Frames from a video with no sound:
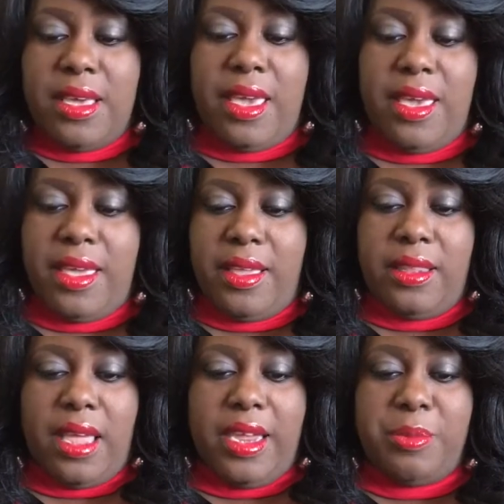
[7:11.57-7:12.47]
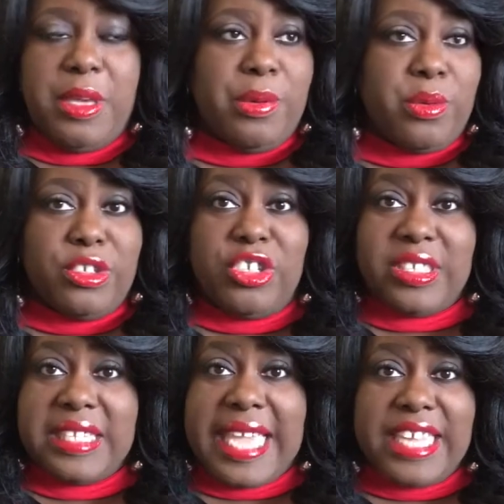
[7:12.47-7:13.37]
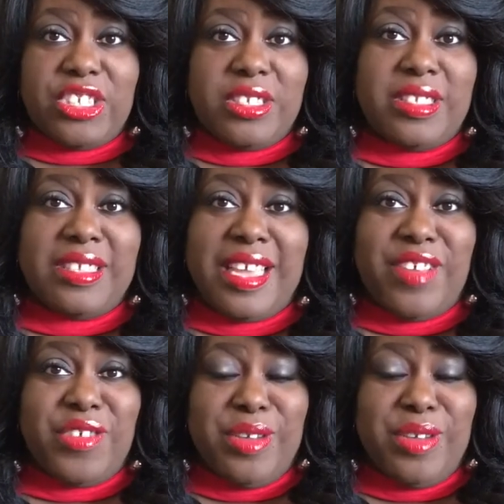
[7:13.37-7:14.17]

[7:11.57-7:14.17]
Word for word: and like people were just snatching stuff.